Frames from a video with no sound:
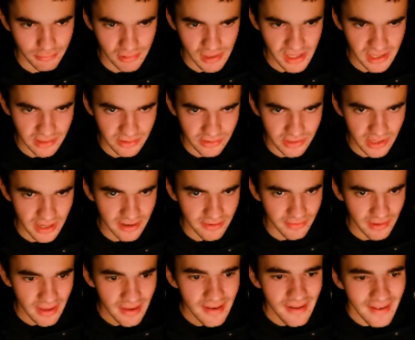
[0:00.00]
Brilliant stuff.
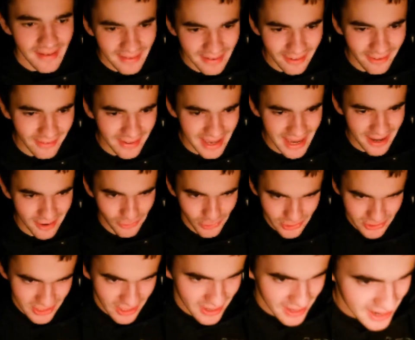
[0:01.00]
Oh yeah,
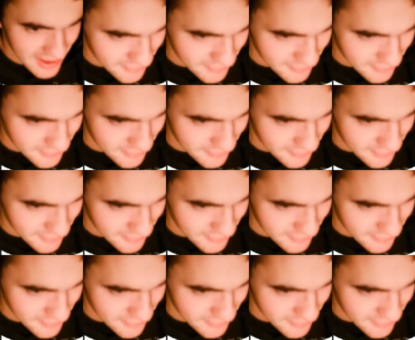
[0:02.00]
Rosa and